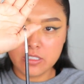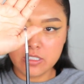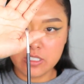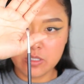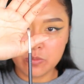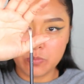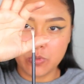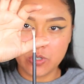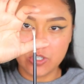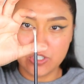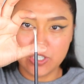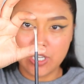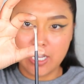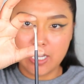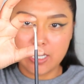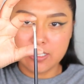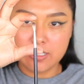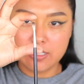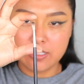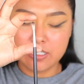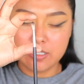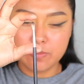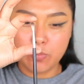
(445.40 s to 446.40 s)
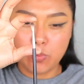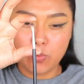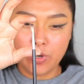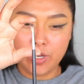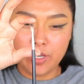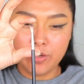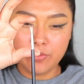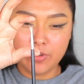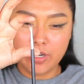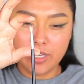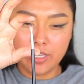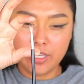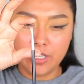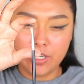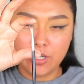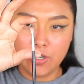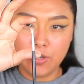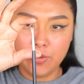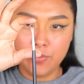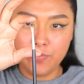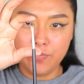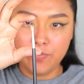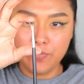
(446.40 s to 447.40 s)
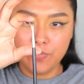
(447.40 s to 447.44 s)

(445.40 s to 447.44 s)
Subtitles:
of this brush, it has this point right here.